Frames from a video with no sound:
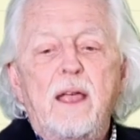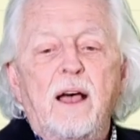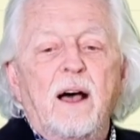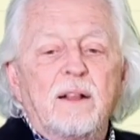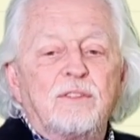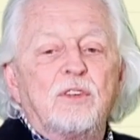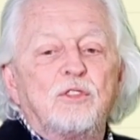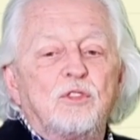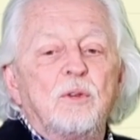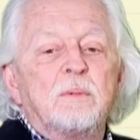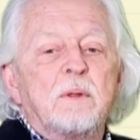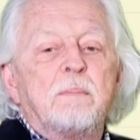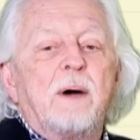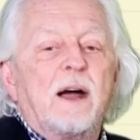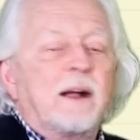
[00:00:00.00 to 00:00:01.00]
Let's assume
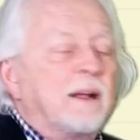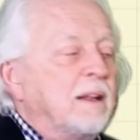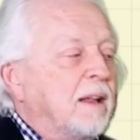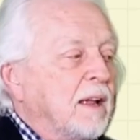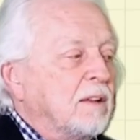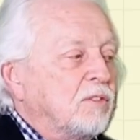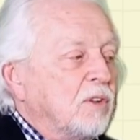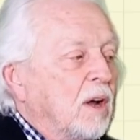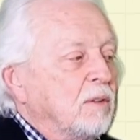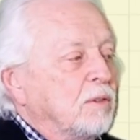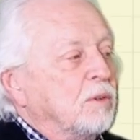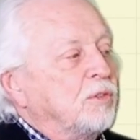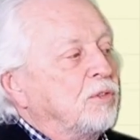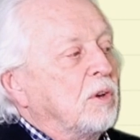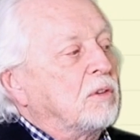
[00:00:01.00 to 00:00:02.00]
the market gets
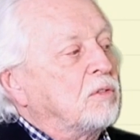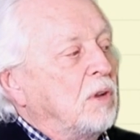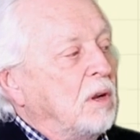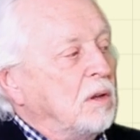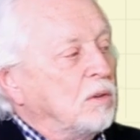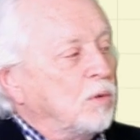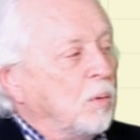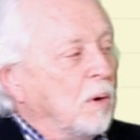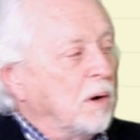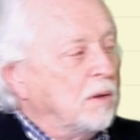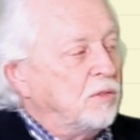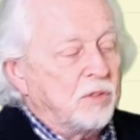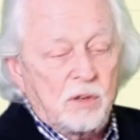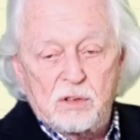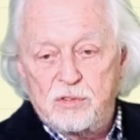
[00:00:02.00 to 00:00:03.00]
under
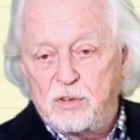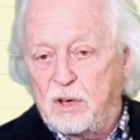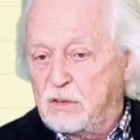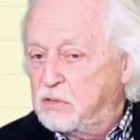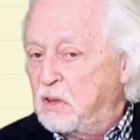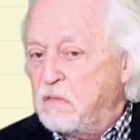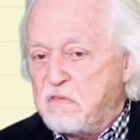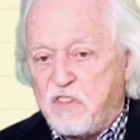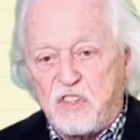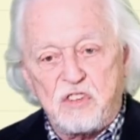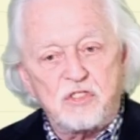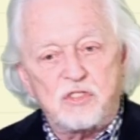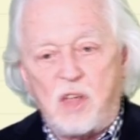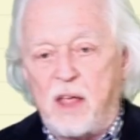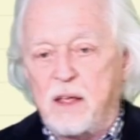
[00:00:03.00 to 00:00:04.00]
1626.60 for the
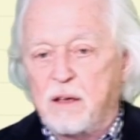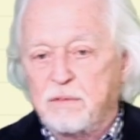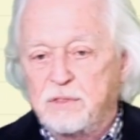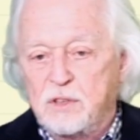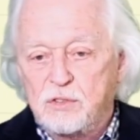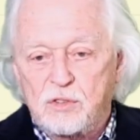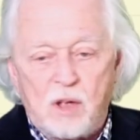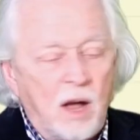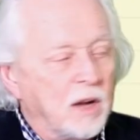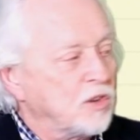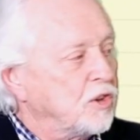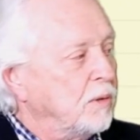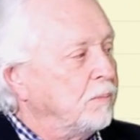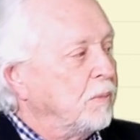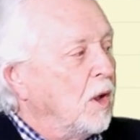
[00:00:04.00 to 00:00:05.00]
sake of
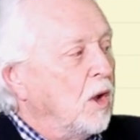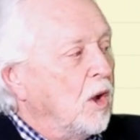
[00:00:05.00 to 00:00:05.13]
discussion.